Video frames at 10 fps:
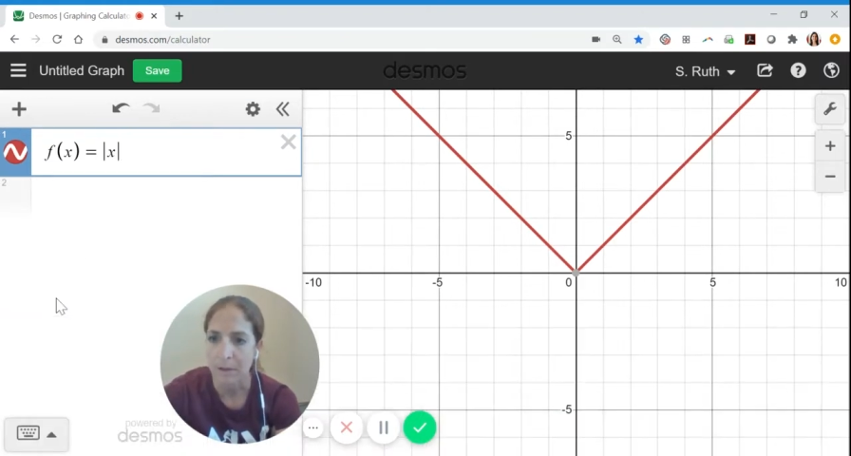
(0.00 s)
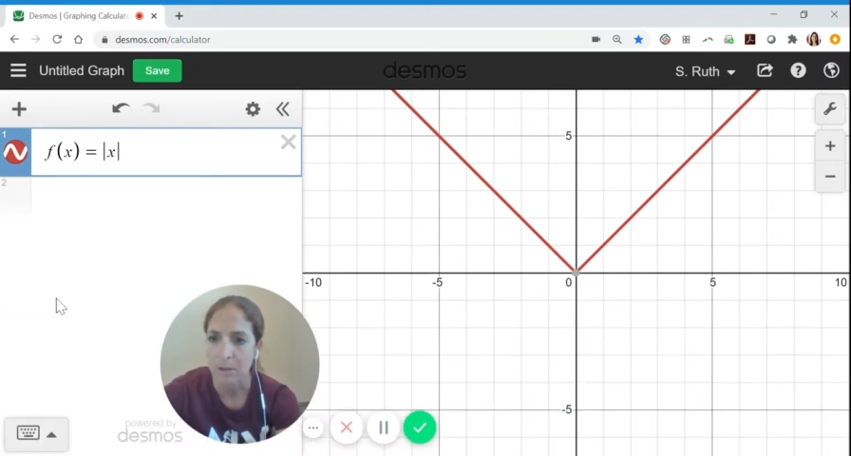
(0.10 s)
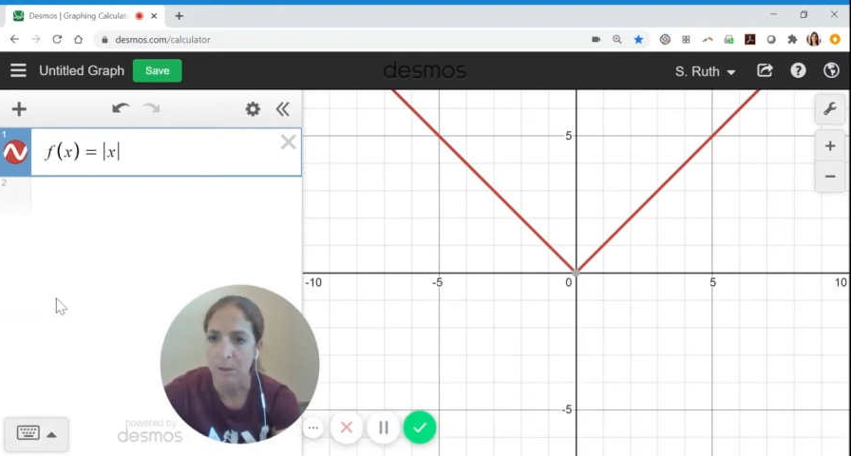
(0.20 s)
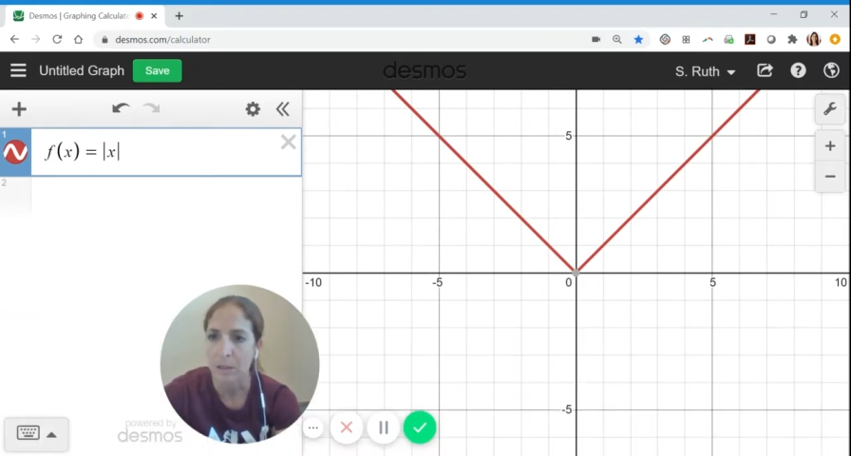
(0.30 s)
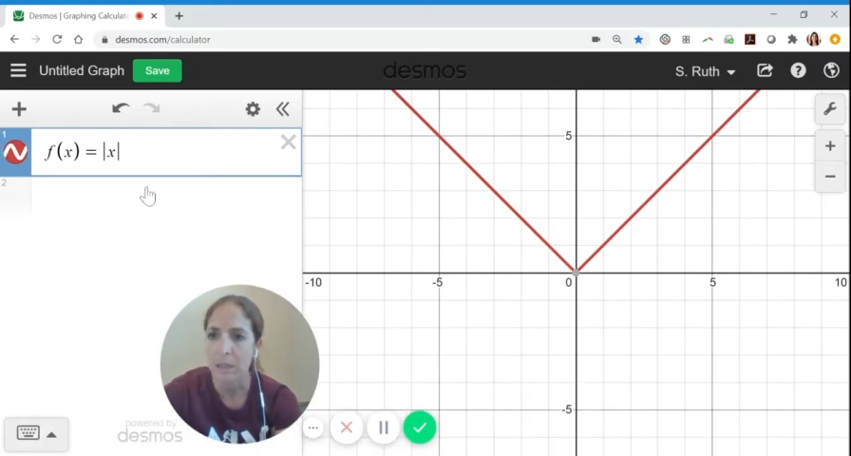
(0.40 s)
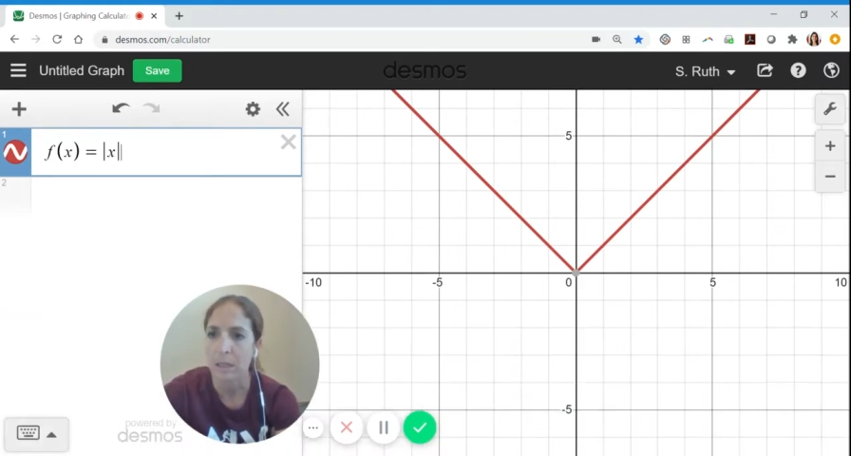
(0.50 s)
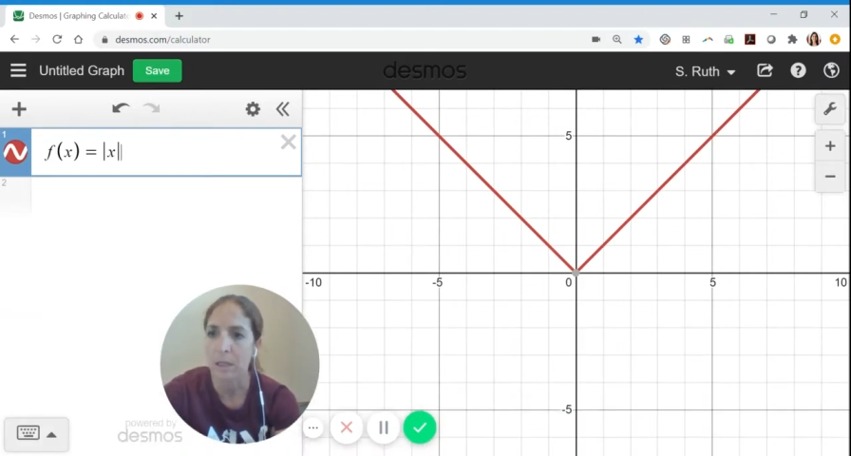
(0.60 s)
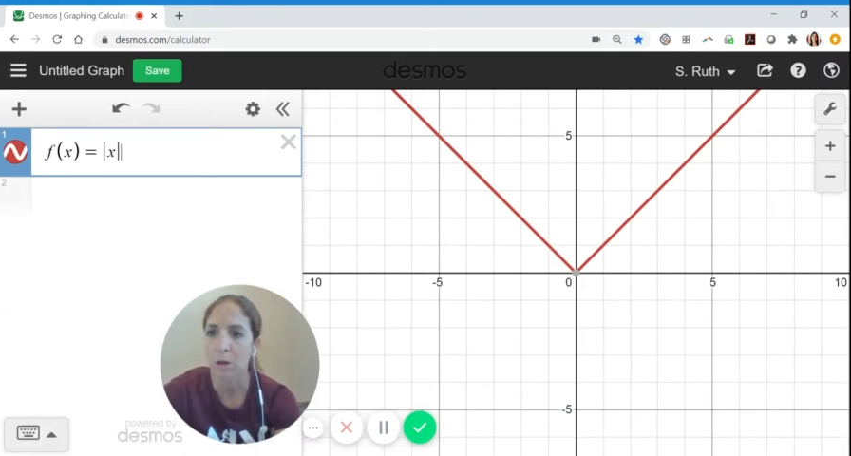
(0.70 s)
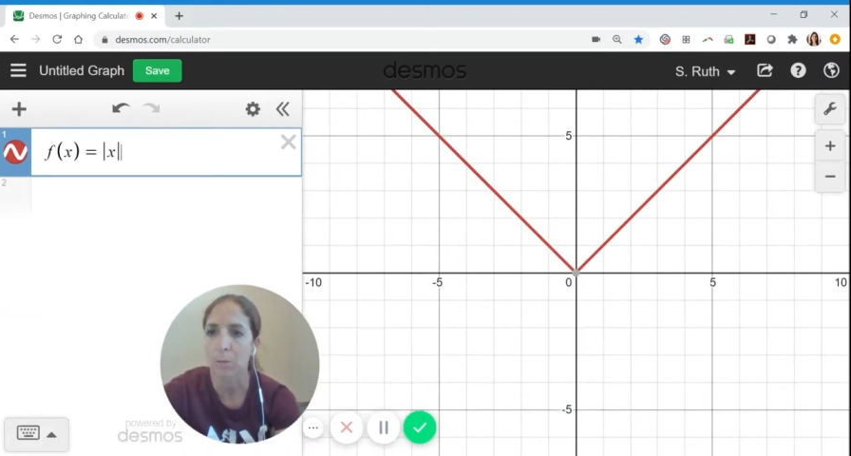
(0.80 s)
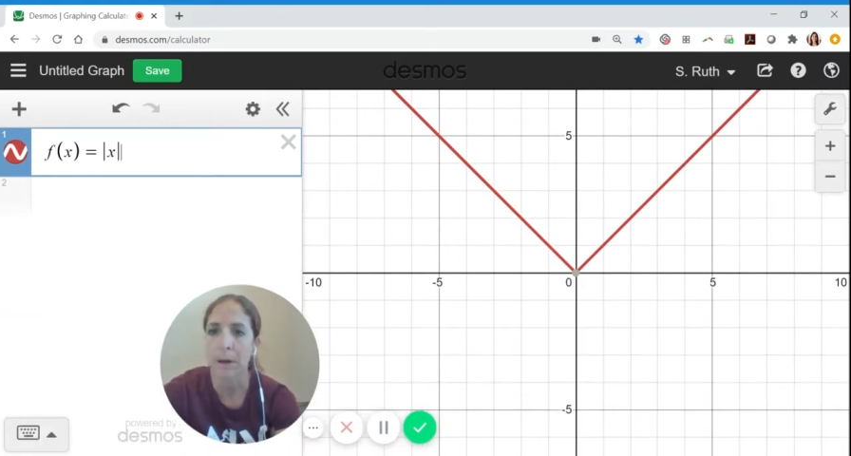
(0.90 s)
so you can see a
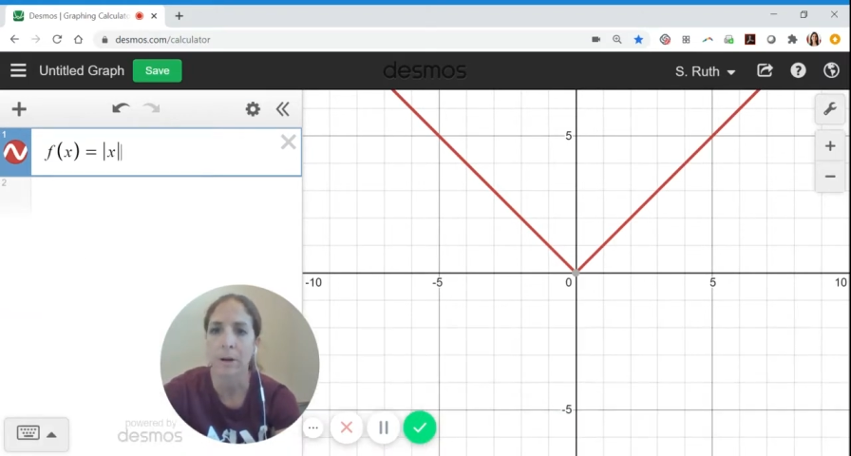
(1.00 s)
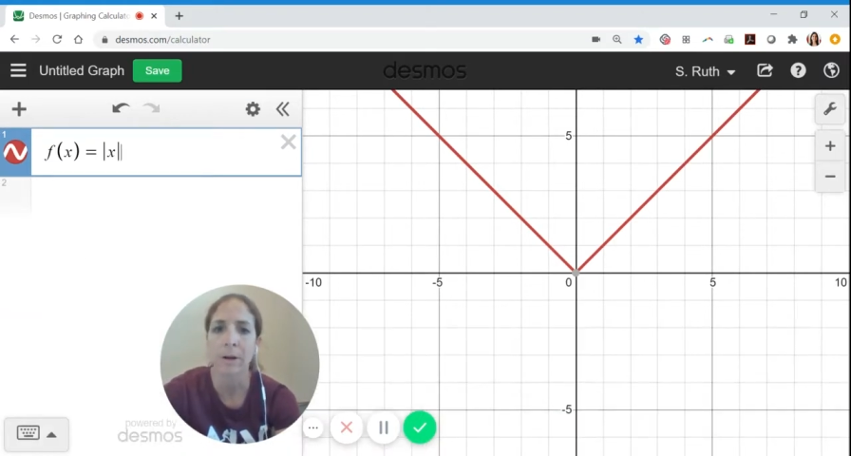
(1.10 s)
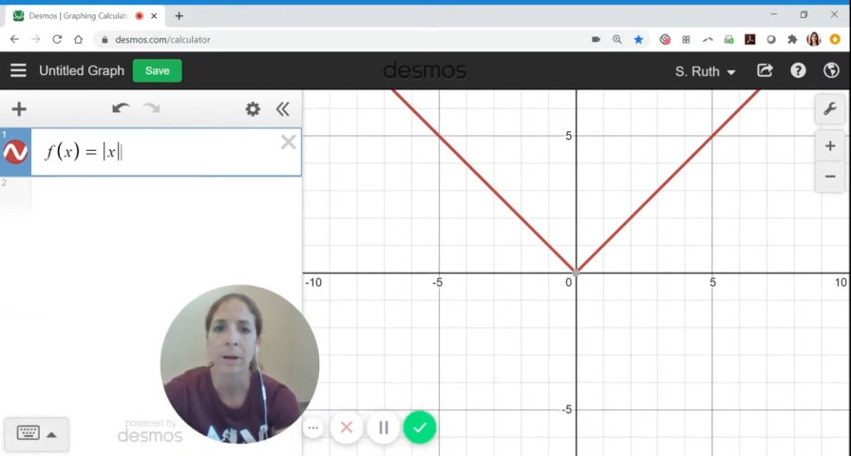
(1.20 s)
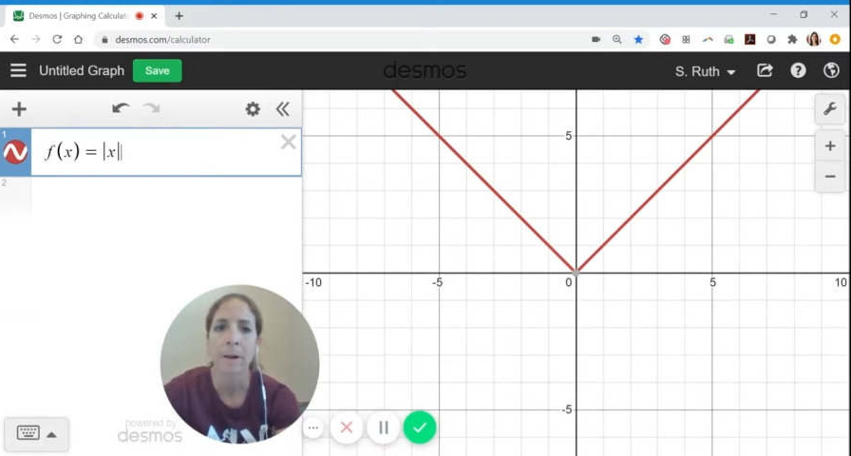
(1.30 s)
little better.